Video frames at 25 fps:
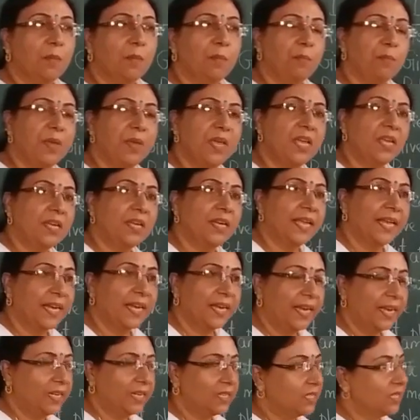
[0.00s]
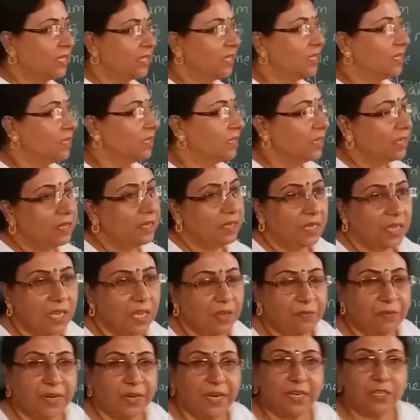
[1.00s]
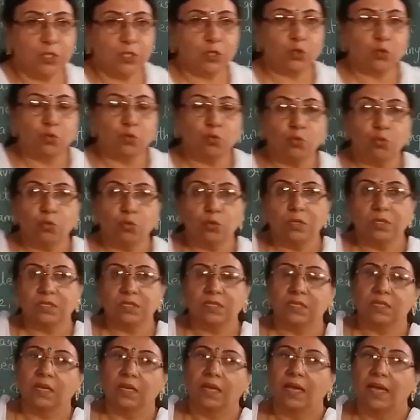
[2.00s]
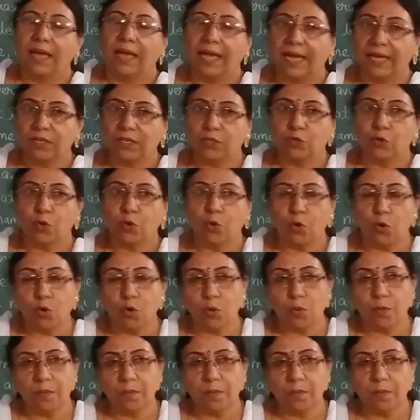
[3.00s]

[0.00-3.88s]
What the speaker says: being neglected even at schools, at home,